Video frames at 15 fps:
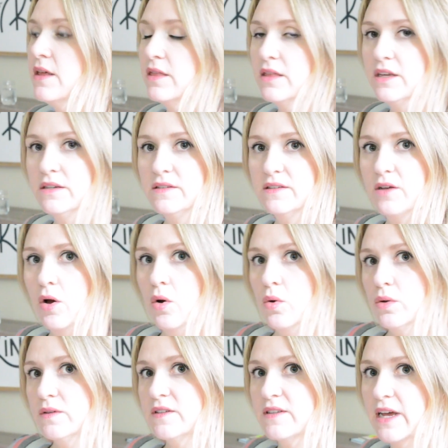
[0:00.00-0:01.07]
this
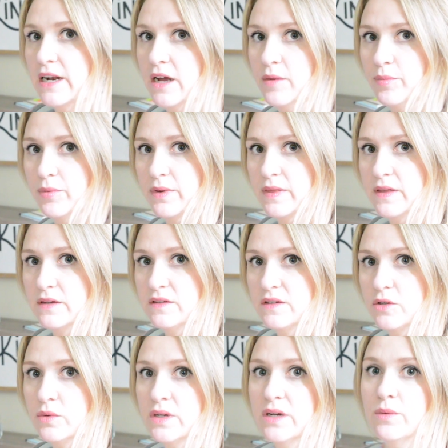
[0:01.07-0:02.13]
whole setup with this
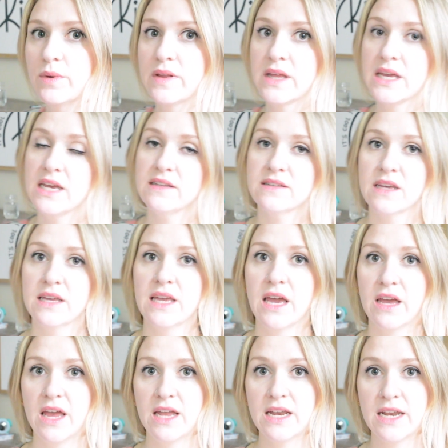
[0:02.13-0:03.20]
unit where the kids can
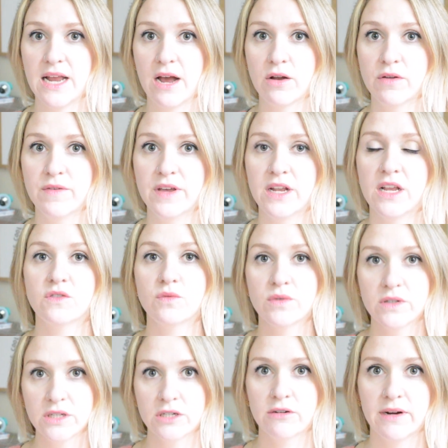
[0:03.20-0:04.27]
get in and out of it is
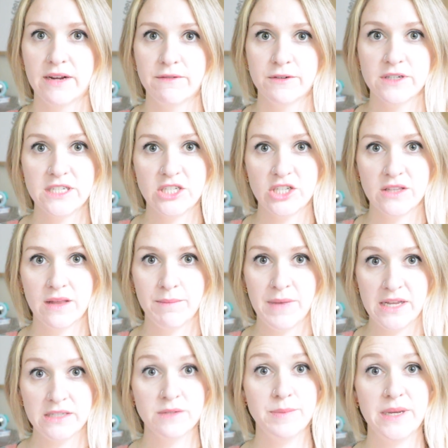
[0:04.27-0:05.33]
really great for teaching them
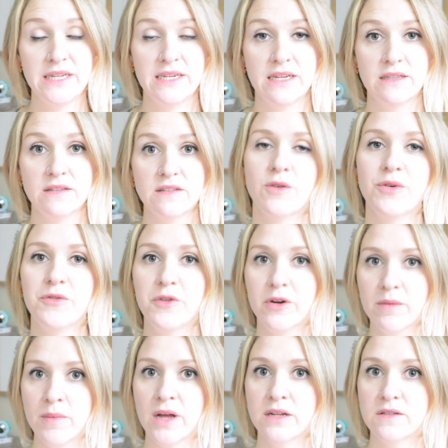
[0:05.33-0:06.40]
independence. So if
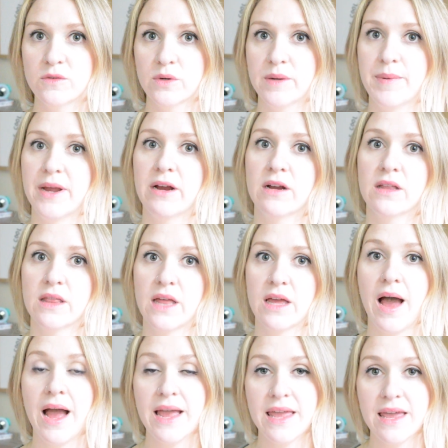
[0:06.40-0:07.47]
you're a Montessori parent
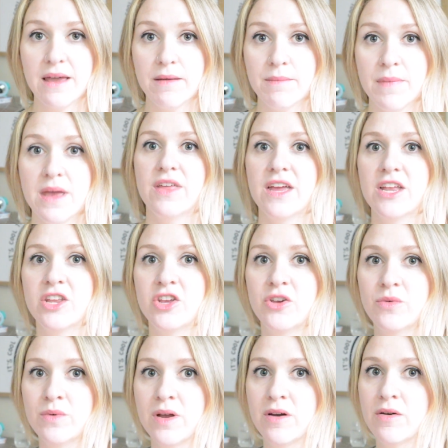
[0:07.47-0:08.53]
like I am, then
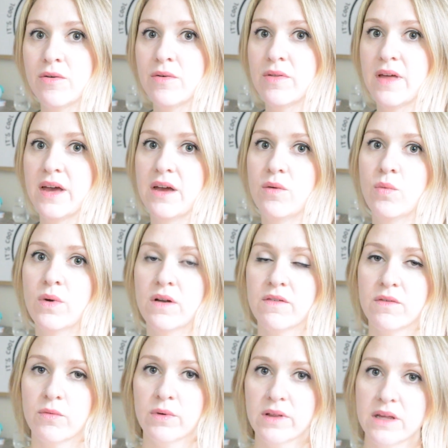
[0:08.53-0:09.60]
you know that one of
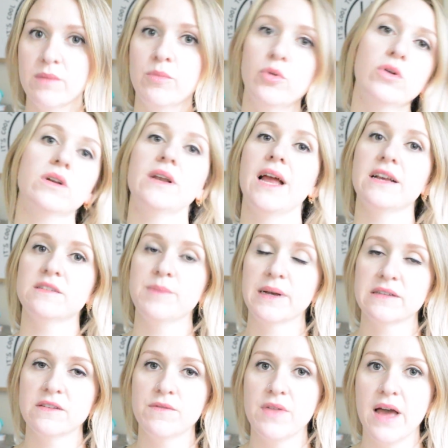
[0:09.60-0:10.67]
the really important
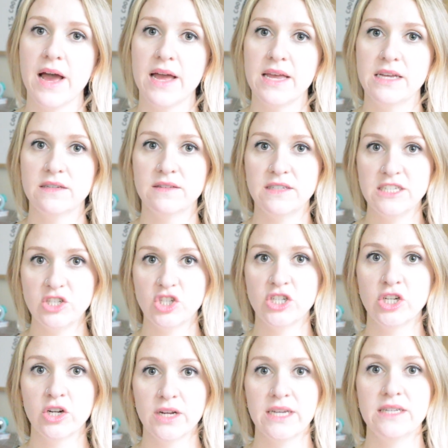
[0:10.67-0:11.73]
aspects of that is
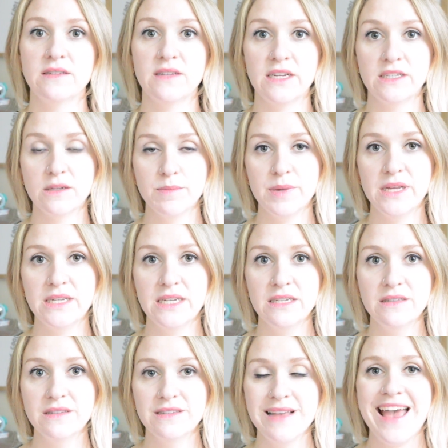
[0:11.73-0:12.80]
teaching your kids
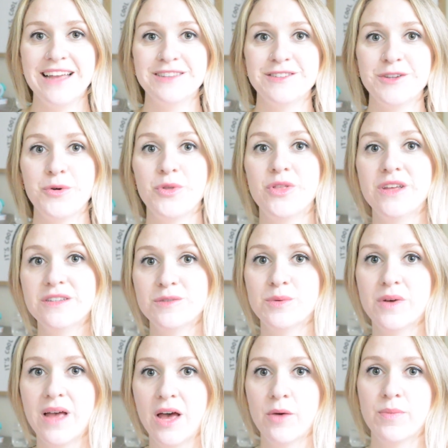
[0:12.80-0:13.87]
independence. And so this
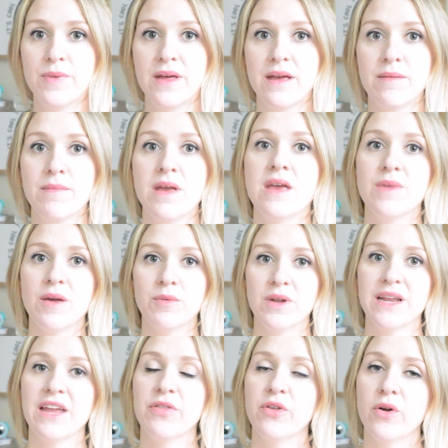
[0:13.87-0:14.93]
will help them be able
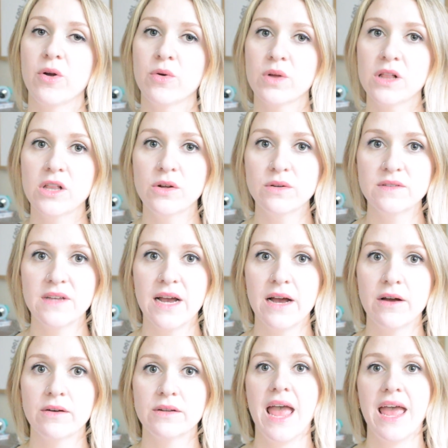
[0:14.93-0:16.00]
to get their own clothes
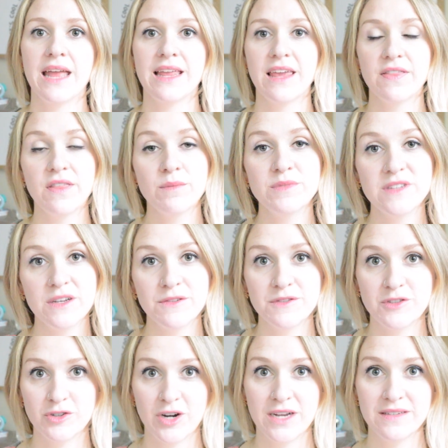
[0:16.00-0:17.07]
out and get
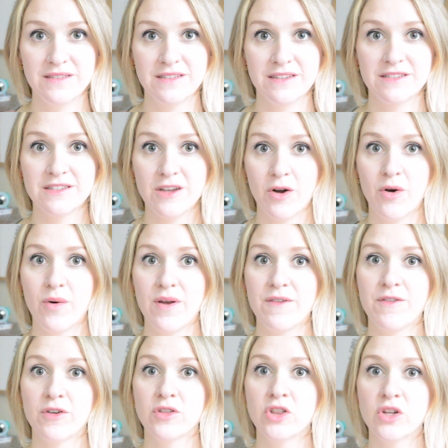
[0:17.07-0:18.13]
themselves dressed. So
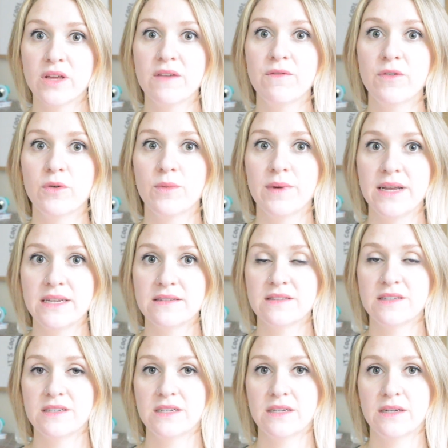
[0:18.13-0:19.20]
if you're looking for
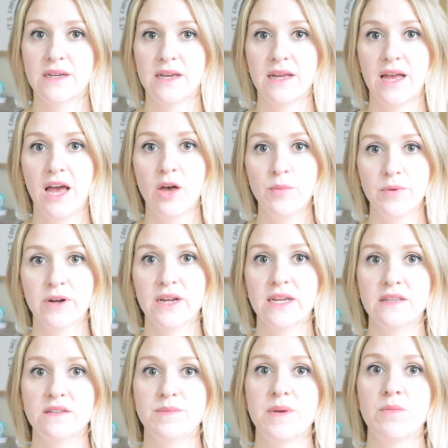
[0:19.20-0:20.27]
ways to help your
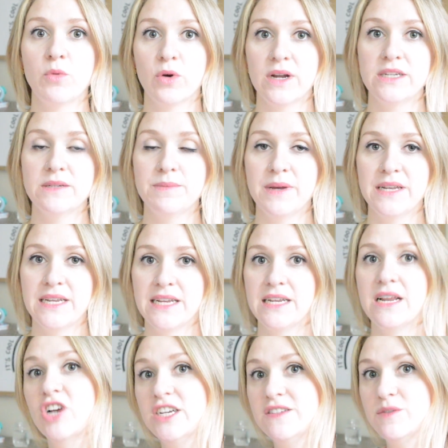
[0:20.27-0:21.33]
kids be more
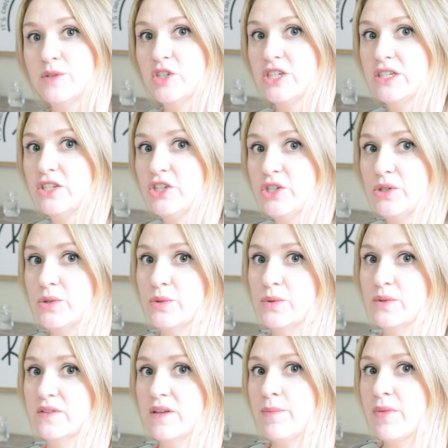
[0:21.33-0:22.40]
independent, try switching to
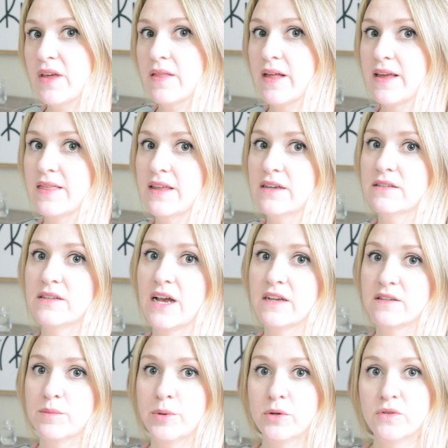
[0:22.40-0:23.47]
something like this
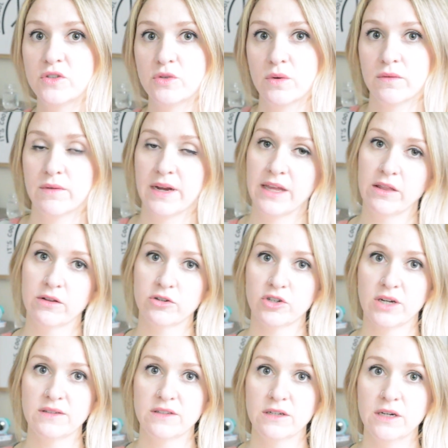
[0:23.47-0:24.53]
as opposed to a regular
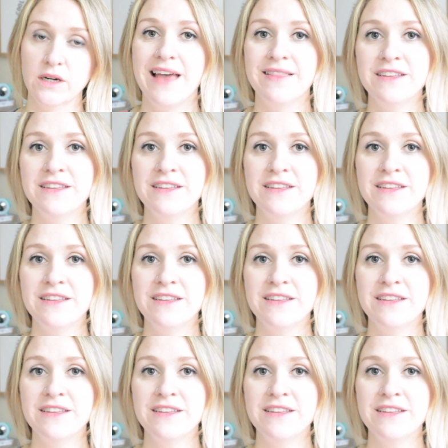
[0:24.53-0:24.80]
dresser. And